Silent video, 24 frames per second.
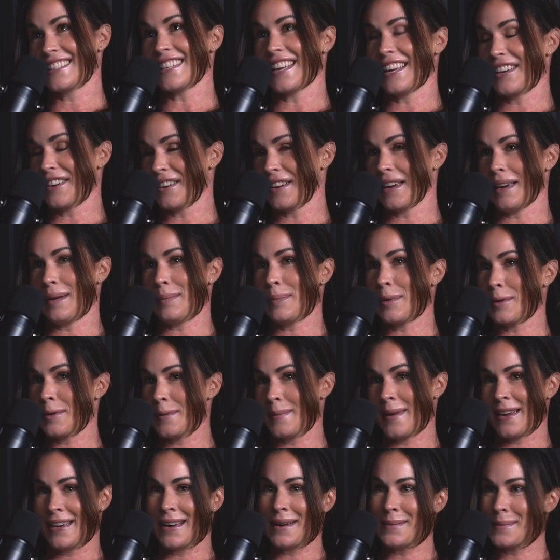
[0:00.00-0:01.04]
like okay, pour
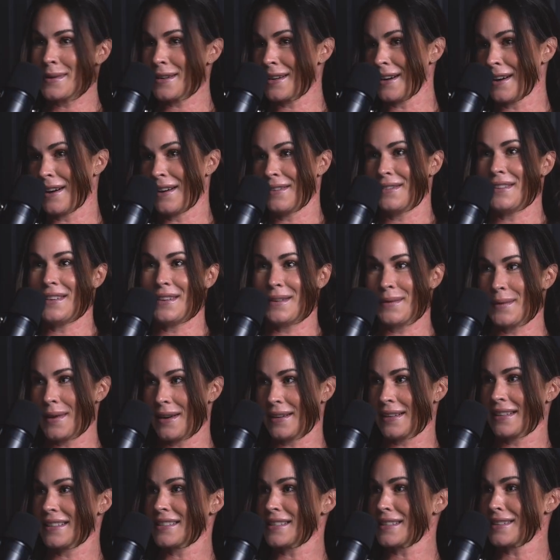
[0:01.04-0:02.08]
my cup of coffee,
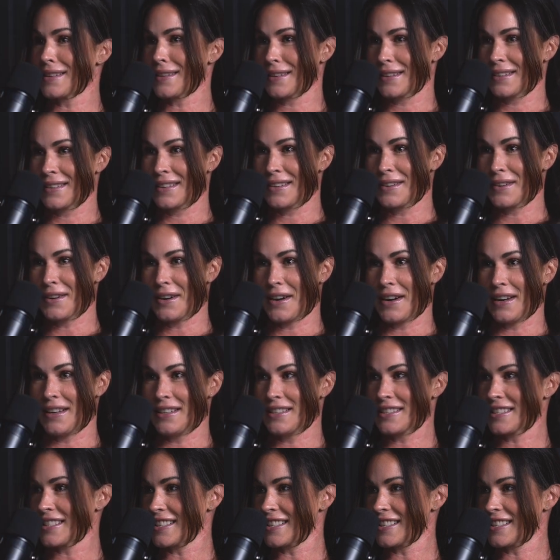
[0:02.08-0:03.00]
walk into the garage.